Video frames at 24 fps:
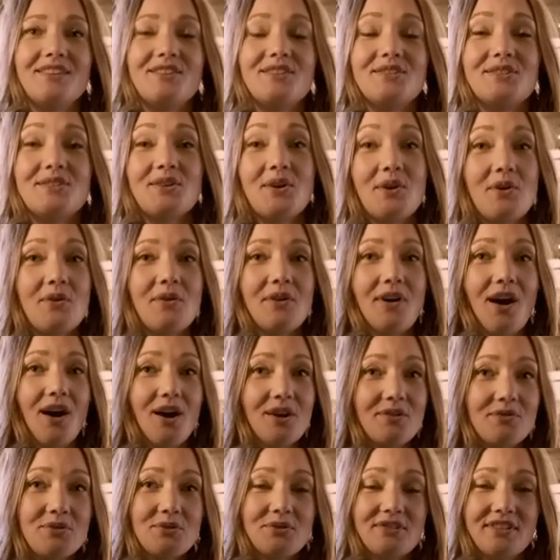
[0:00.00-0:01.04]
So
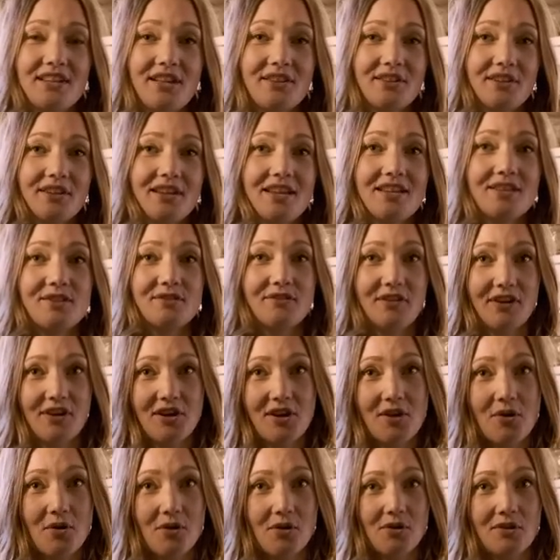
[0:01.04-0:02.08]
our root cellar is
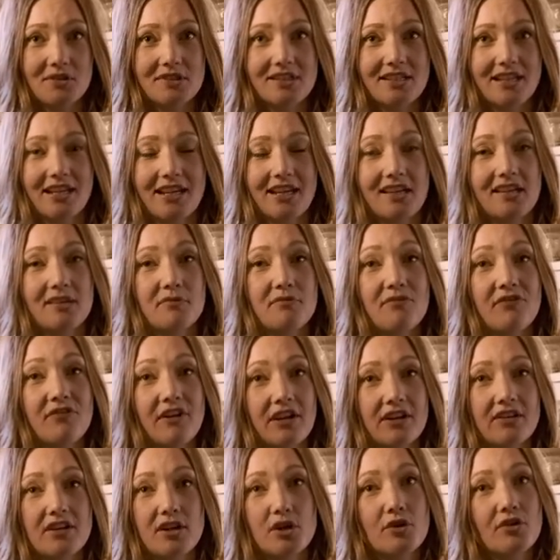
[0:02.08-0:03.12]
very old, and I'm
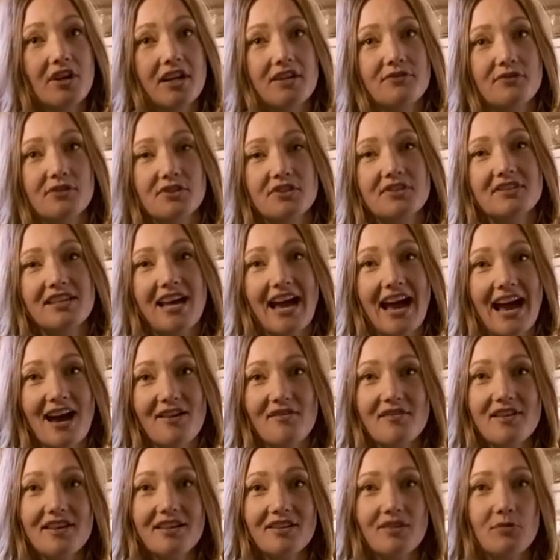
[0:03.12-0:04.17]
very grateful to
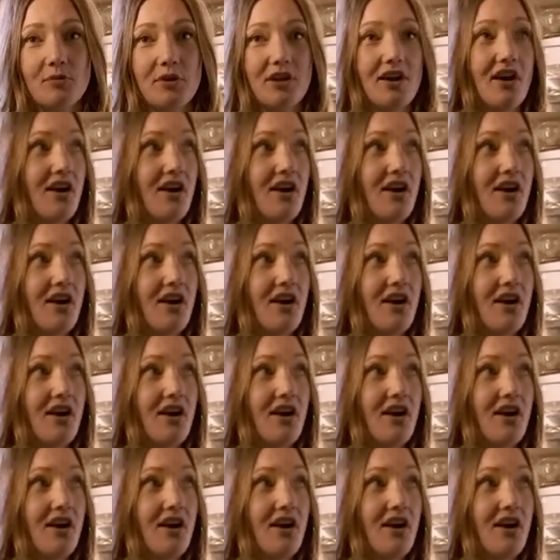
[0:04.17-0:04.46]
have it. We